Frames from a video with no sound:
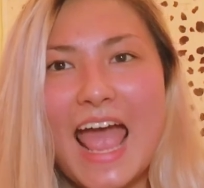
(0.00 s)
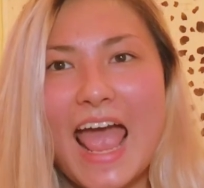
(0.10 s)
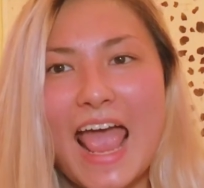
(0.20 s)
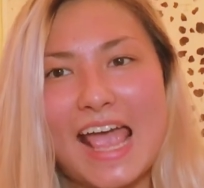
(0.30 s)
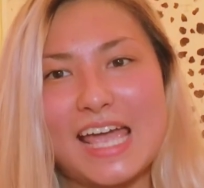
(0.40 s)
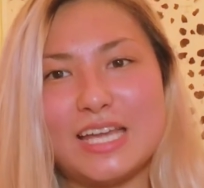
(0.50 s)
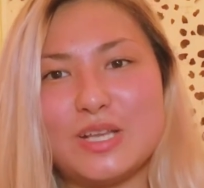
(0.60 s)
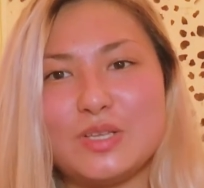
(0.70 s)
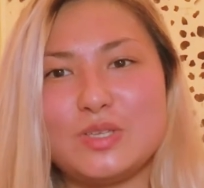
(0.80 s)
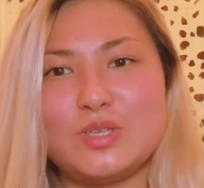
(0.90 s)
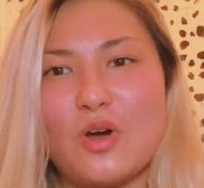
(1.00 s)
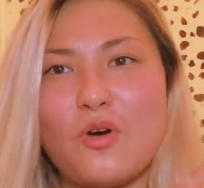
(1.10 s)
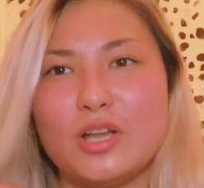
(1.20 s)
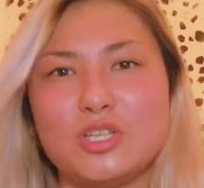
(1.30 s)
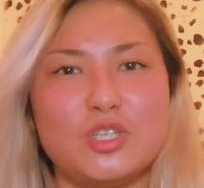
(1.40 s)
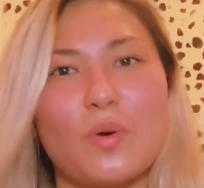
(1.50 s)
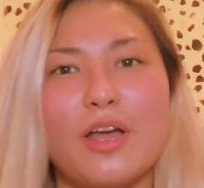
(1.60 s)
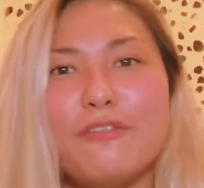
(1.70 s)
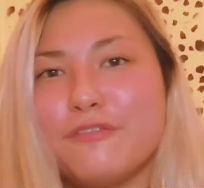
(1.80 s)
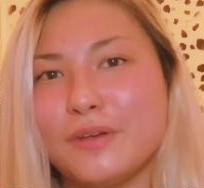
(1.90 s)
and so enjoy
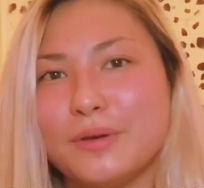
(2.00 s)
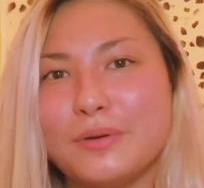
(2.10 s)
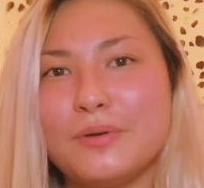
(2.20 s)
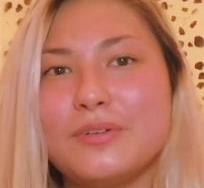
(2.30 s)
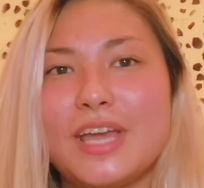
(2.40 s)
food.